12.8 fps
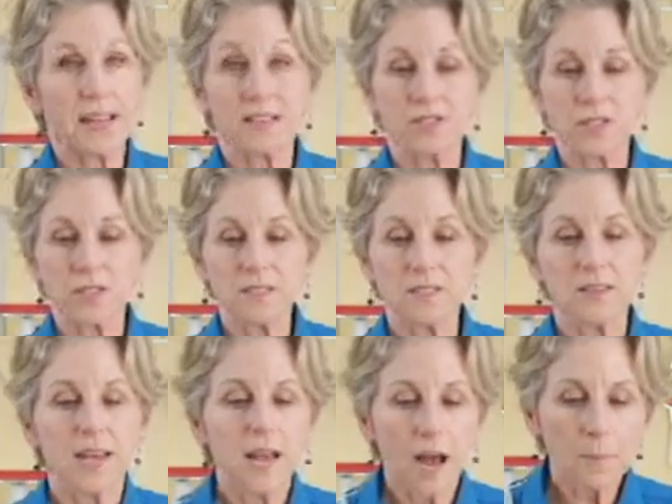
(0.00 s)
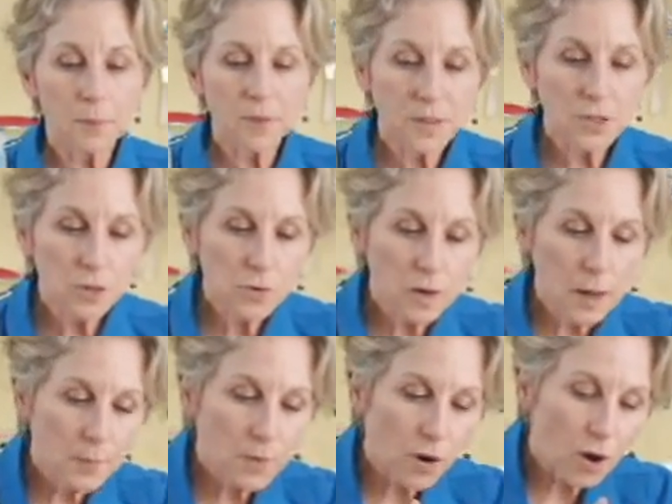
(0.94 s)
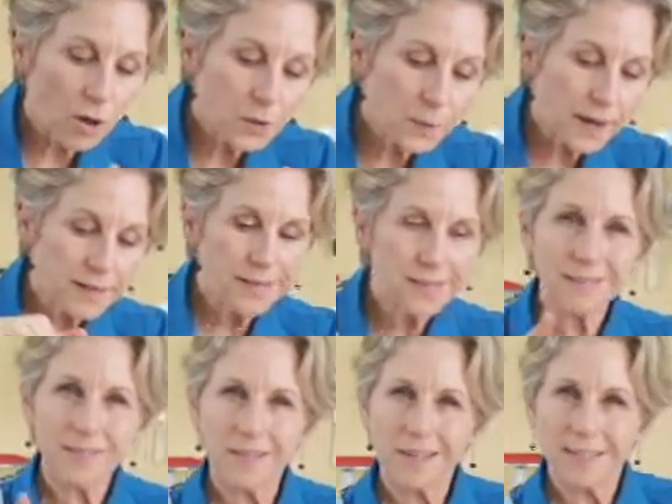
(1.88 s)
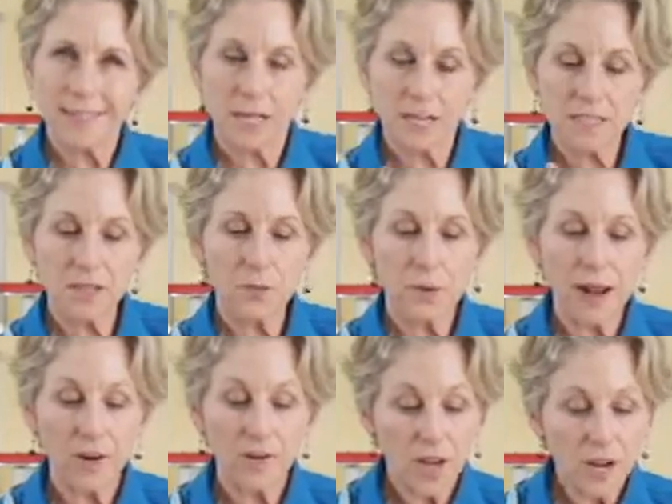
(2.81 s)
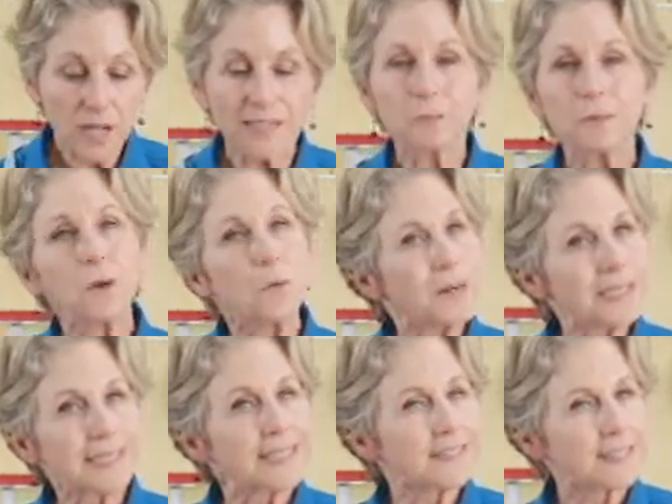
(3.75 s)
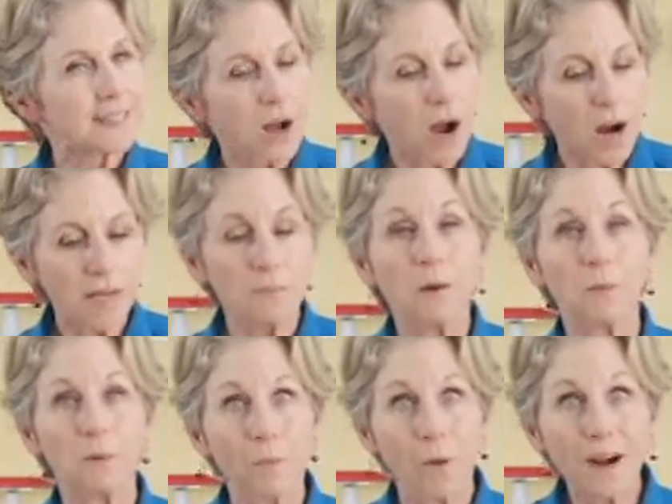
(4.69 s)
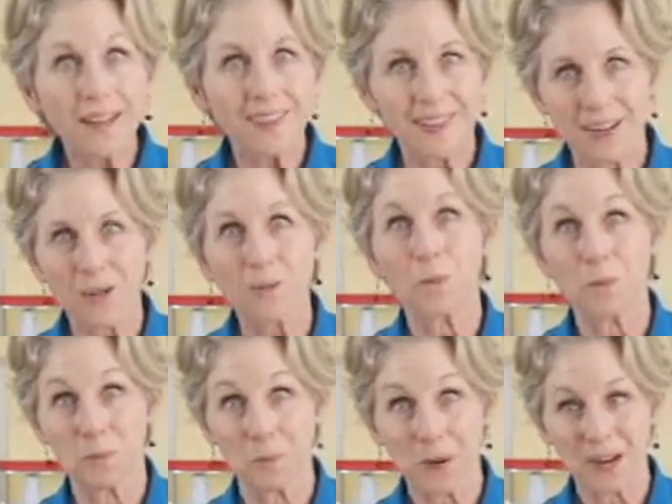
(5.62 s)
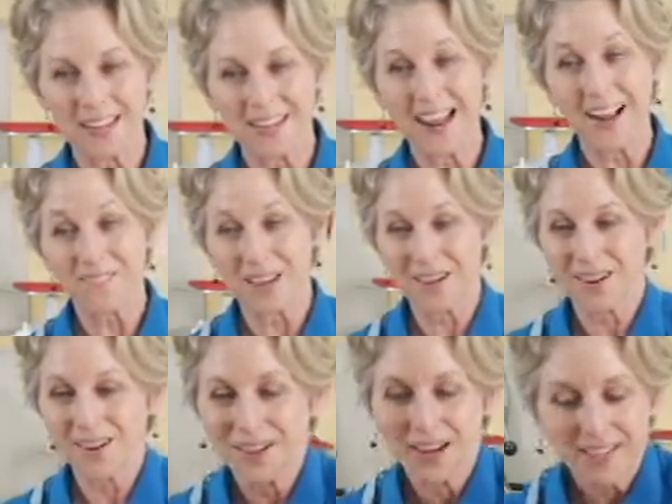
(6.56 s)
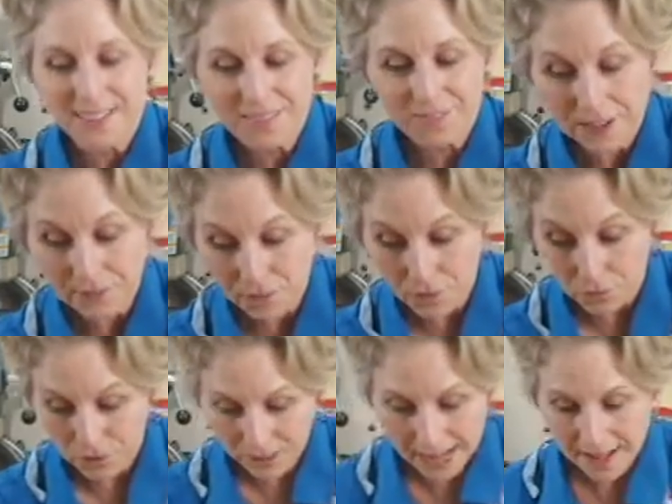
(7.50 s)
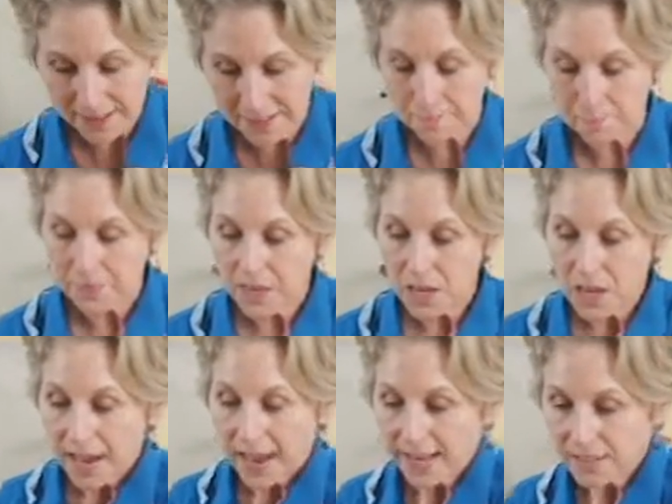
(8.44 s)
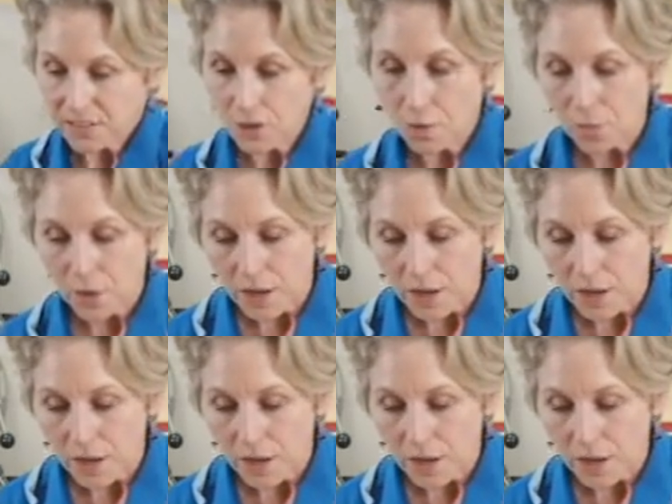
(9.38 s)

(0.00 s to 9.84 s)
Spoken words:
edges. I put the cucumber all around. I just kind of tucked it around because we don't want it to get soggy, but we want it there when we're ready to have our nice flavorful salad. And so